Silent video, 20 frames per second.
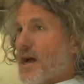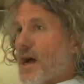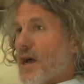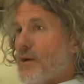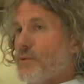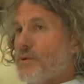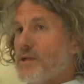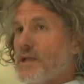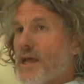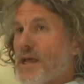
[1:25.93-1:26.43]
I
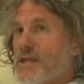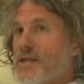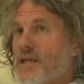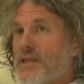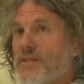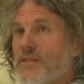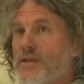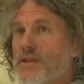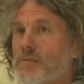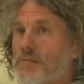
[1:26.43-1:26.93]
really had
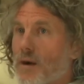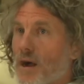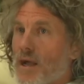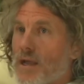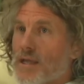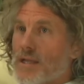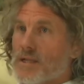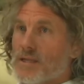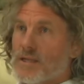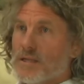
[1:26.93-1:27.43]
nothing in
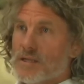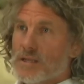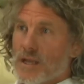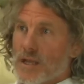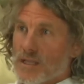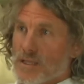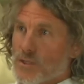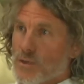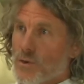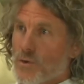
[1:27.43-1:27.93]
mind
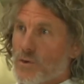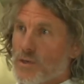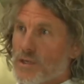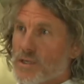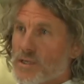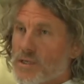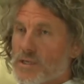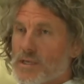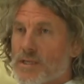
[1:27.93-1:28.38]
in going.